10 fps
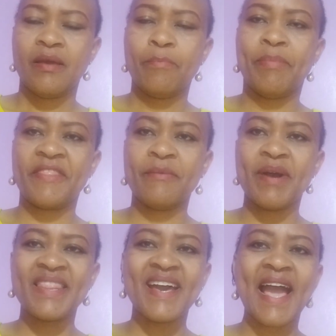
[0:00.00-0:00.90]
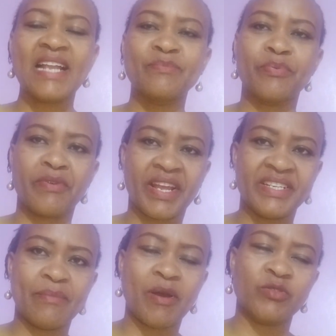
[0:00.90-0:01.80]
But the mother had prayed
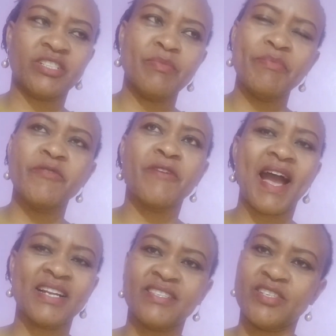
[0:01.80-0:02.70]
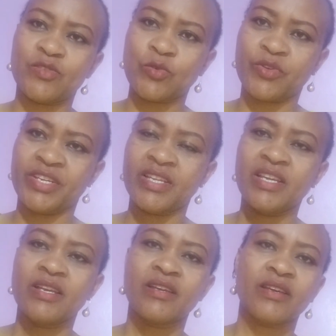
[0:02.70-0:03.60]
about it. Maybe you've heard this story
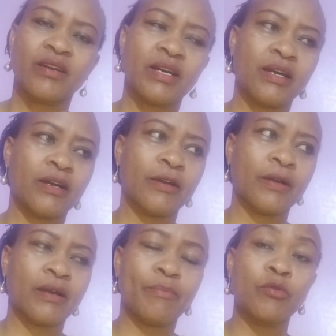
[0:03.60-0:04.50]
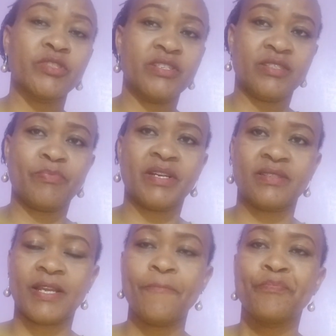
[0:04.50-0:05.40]
about this
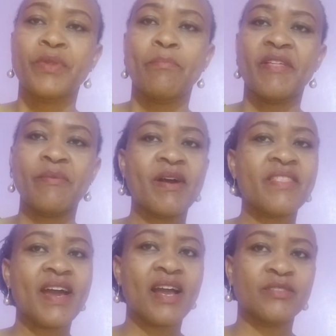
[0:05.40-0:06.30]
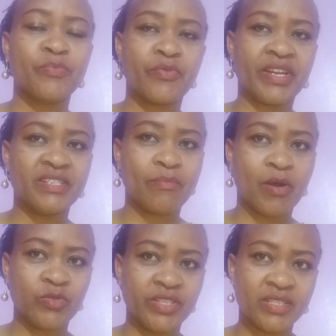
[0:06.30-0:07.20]
pastor, but the mother had prayed
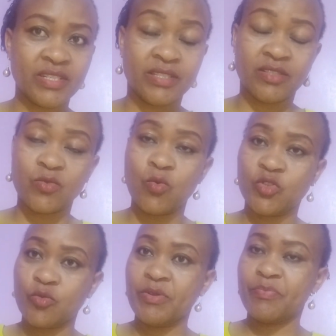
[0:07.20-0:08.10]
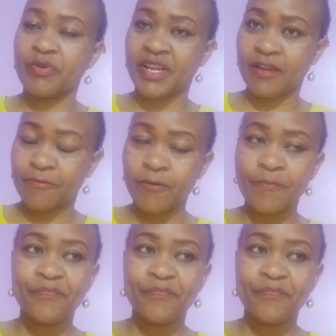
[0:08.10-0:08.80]
about it. It is good to be prayerful.